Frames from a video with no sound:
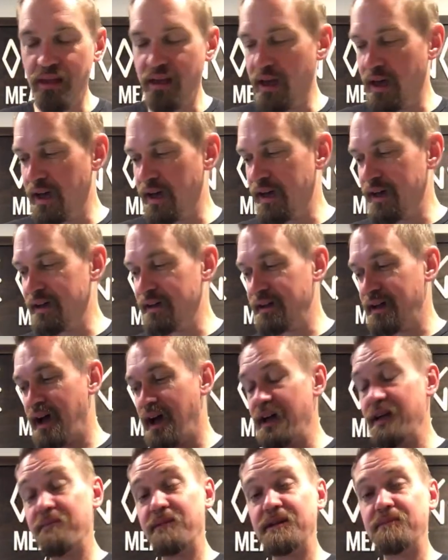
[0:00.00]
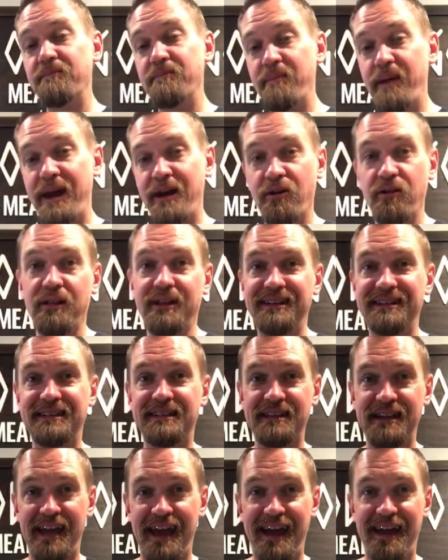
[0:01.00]
I am in
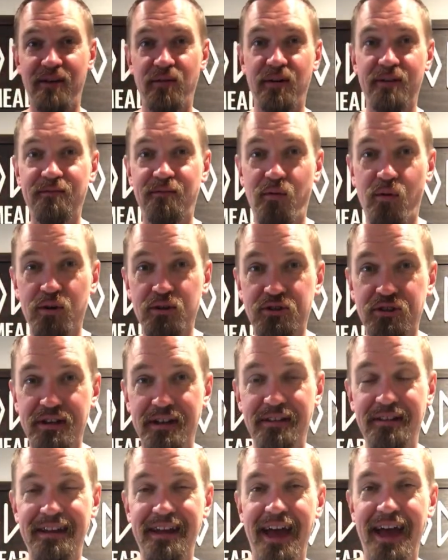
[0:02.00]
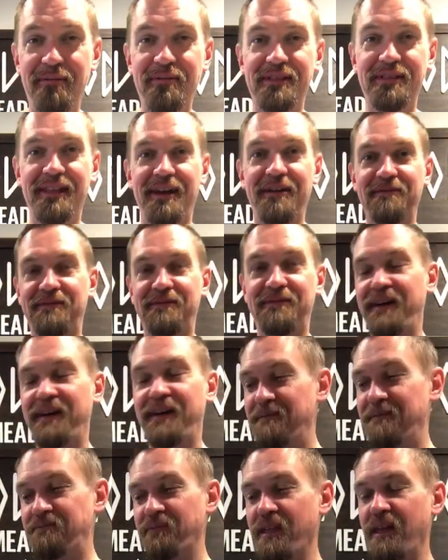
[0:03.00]
Maryland now, unfortunately. I would love,
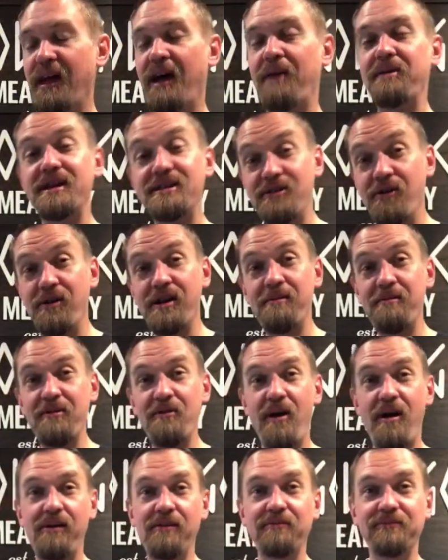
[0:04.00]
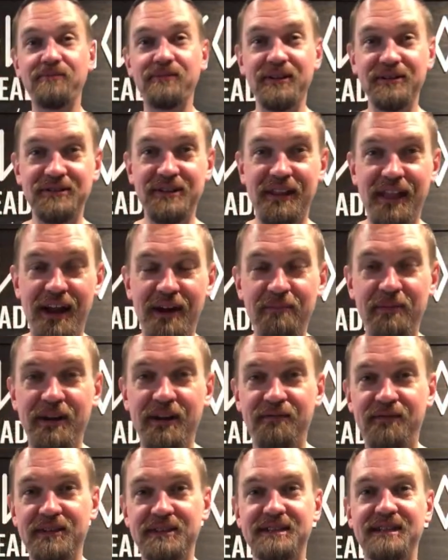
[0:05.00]
I mean, don't get me wrong. There's a lot of
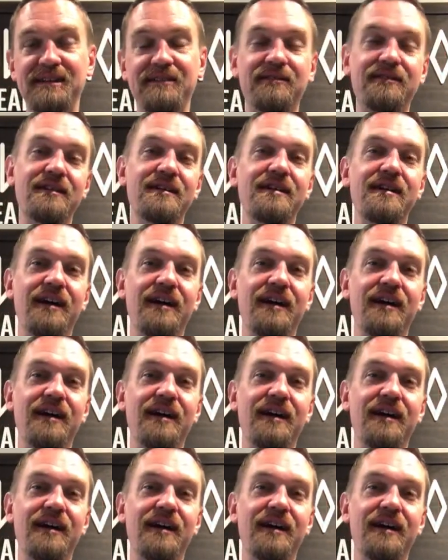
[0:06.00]
benefits here.